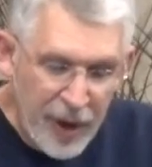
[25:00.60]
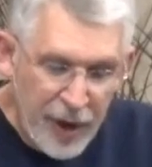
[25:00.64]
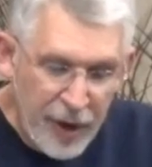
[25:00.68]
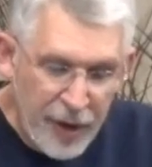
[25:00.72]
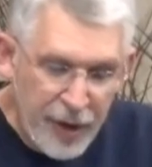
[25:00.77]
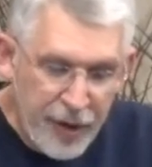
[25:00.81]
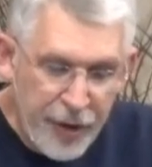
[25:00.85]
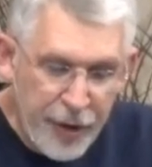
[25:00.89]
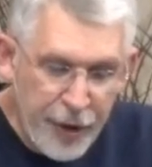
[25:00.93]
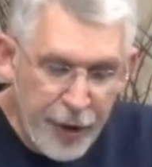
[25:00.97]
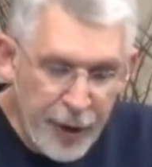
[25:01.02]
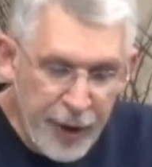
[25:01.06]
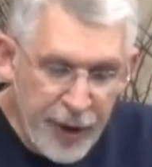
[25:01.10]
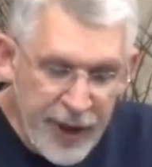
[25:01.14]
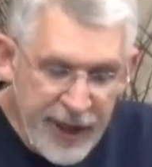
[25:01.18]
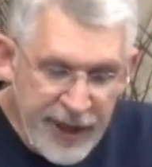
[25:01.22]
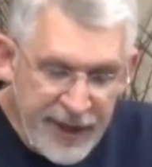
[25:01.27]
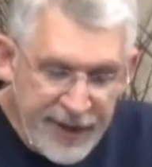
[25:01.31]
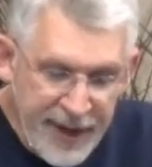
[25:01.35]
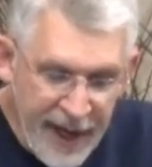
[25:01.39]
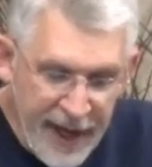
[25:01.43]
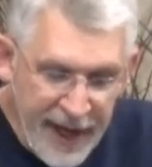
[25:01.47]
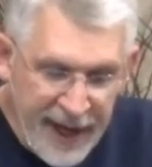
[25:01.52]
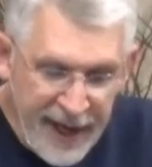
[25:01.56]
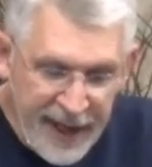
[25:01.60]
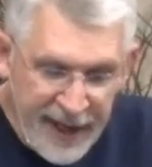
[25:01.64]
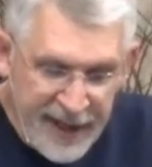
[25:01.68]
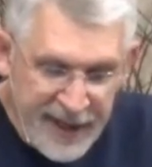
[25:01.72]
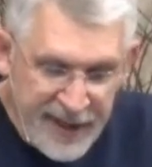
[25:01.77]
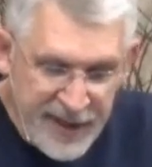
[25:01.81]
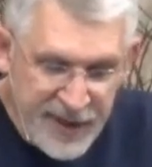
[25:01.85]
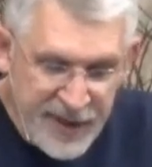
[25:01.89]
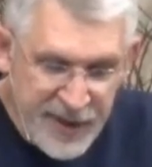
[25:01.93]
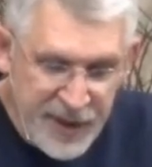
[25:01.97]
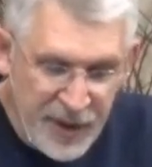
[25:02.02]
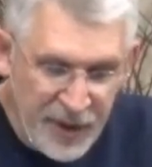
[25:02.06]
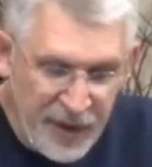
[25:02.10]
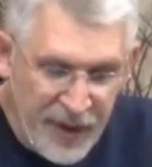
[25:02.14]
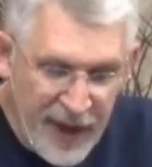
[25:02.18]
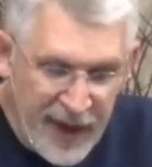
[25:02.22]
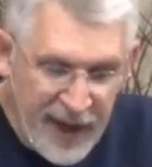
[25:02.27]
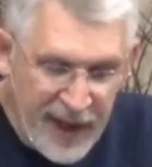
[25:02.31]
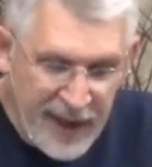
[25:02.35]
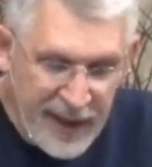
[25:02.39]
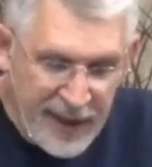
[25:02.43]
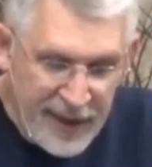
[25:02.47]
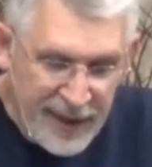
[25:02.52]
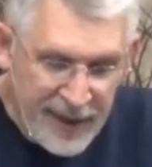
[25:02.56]
30 days. So
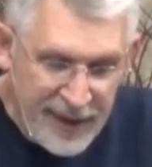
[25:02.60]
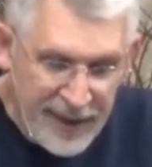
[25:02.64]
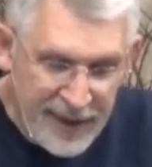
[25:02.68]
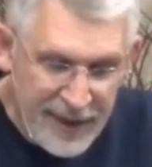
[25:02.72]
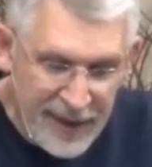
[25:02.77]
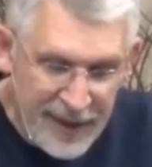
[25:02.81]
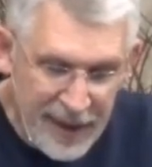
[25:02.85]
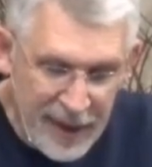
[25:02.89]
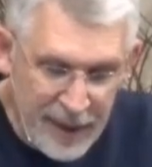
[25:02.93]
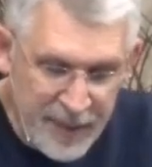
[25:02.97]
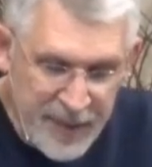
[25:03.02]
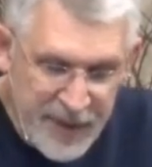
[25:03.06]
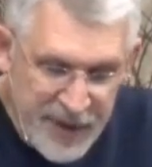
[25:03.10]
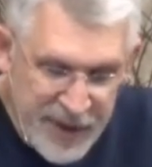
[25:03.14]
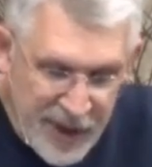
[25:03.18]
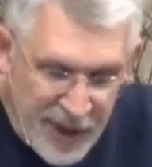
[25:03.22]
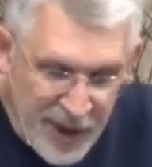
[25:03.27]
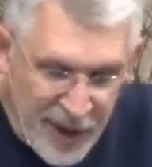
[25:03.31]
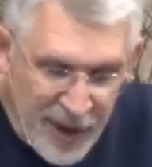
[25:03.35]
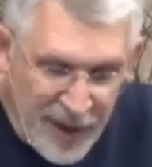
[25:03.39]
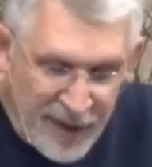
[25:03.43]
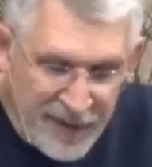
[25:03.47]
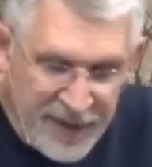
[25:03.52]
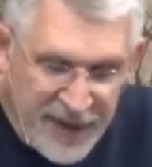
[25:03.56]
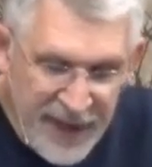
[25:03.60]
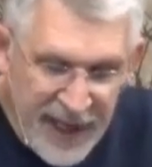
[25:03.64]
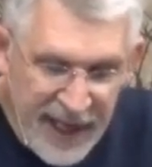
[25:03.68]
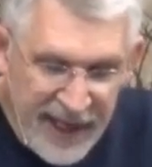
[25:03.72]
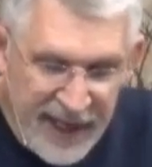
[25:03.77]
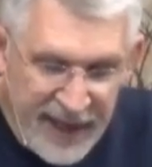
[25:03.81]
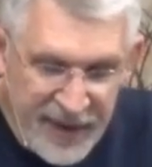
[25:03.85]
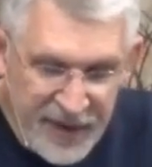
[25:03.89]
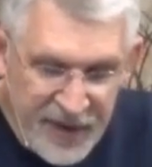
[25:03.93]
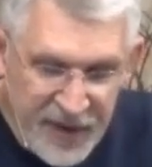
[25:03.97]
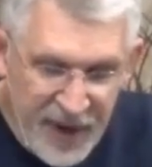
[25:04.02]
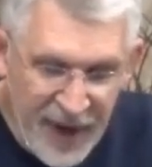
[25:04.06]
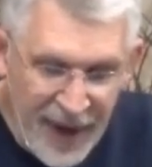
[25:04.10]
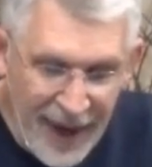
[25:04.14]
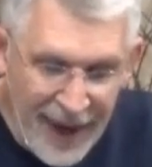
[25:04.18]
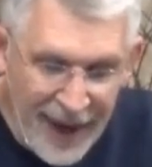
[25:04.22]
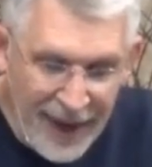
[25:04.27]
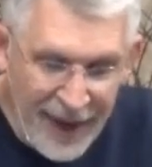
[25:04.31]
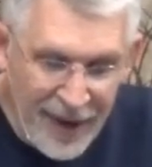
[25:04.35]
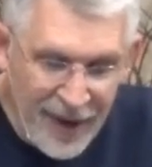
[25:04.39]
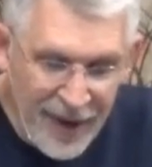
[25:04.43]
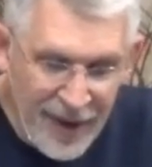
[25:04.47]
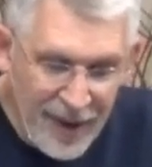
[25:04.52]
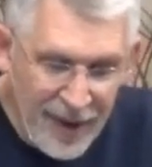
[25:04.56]
they observed an
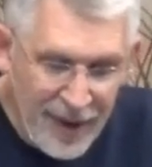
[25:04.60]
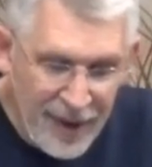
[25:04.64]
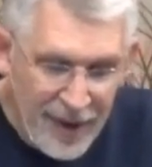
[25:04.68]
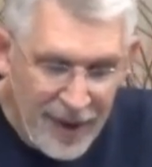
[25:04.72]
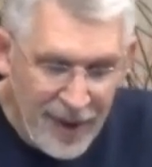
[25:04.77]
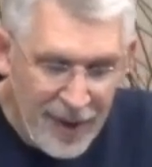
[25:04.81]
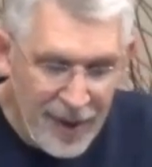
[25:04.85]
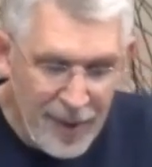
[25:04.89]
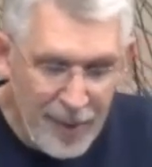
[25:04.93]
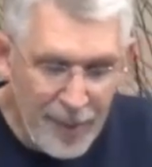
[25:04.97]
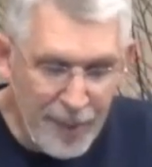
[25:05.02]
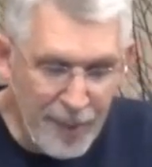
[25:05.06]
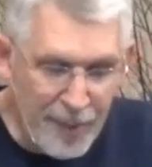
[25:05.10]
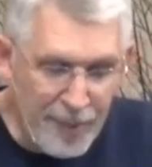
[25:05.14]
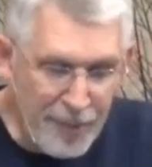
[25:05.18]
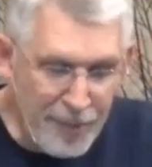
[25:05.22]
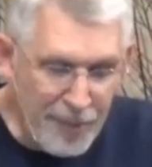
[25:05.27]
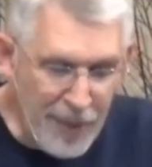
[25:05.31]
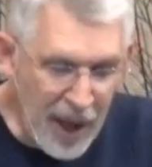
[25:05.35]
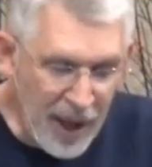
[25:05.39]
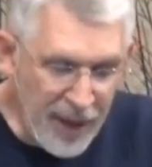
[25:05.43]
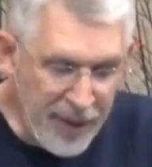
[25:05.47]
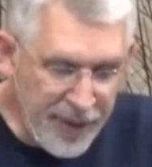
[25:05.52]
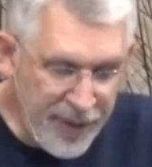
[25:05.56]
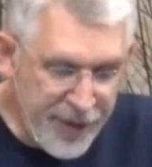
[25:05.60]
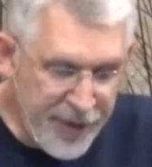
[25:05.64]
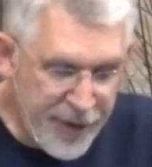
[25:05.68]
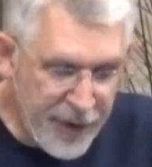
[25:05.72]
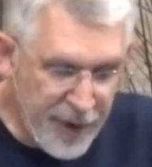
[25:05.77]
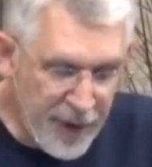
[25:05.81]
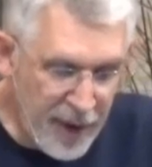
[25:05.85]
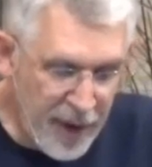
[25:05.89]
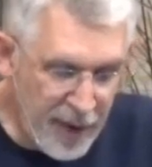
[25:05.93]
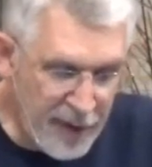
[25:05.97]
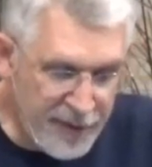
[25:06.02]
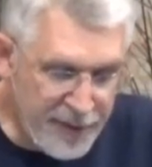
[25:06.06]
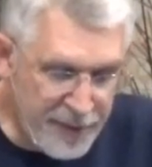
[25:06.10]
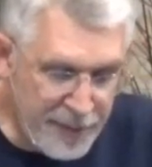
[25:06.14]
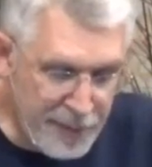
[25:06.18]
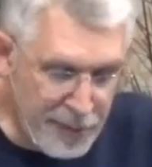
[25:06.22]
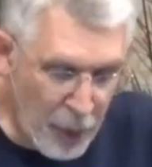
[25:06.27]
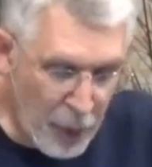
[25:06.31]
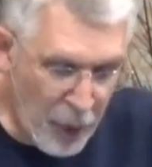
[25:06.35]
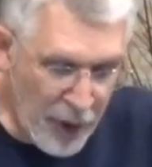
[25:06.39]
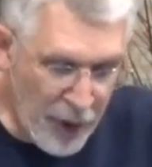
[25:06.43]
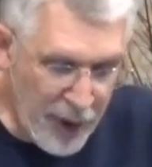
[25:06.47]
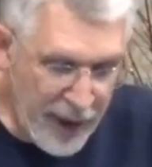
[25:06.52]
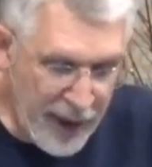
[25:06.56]
entire month of
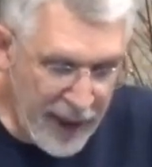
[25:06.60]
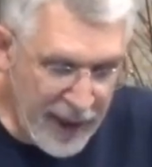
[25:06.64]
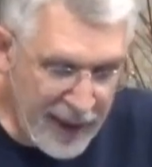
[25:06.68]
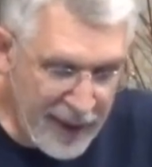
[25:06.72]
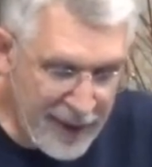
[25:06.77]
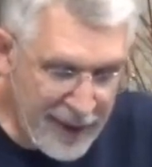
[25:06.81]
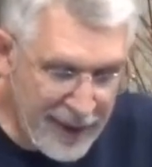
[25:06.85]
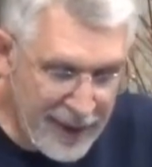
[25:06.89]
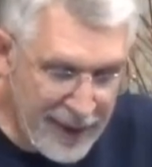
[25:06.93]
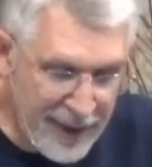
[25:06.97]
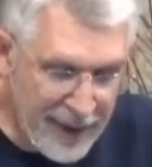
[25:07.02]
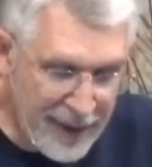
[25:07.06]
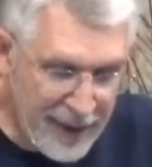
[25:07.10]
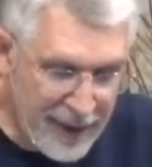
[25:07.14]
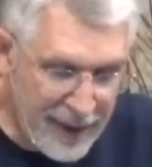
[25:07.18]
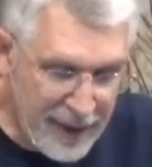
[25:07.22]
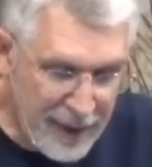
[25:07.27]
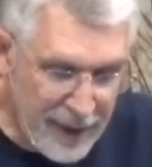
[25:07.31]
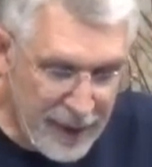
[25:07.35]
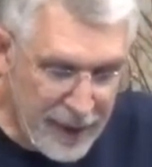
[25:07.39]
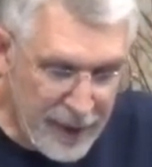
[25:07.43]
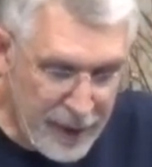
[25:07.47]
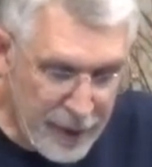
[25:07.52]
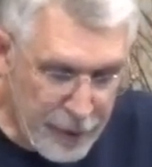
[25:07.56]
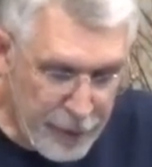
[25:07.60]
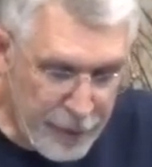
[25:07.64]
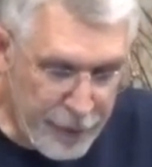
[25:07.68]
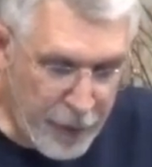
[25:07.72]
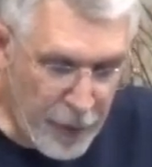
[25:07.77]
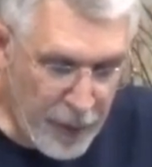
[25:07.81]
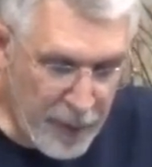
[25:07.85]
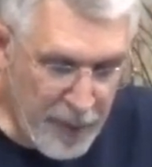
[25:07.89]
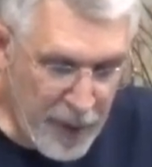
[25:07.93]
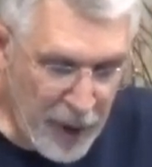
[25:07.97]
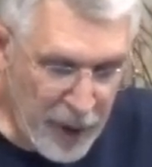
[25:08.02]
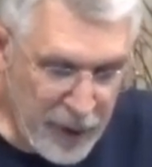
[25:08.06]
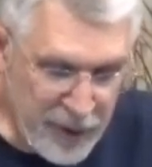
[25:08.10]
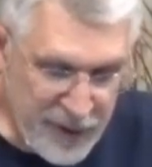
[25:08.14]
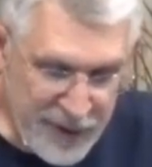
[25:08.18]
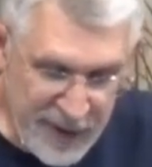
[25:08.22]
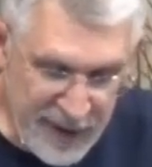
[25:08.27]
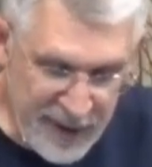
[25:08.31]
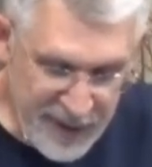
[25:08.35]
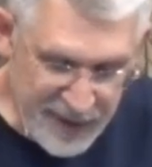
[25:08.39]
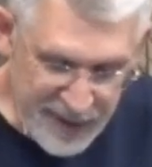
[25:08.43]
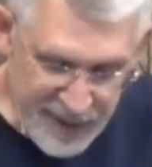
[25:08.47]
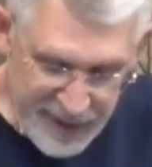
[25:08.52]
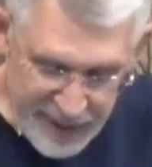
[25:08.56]
mourning for
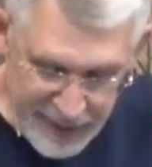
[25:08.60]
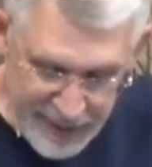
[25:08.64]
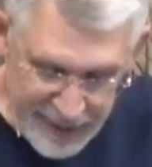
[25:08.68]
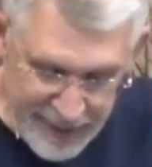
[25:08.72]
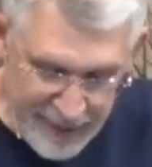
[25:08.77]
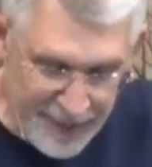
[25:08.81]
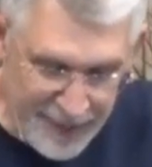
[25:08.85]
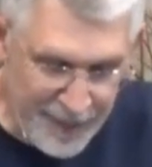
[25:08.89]
Moses.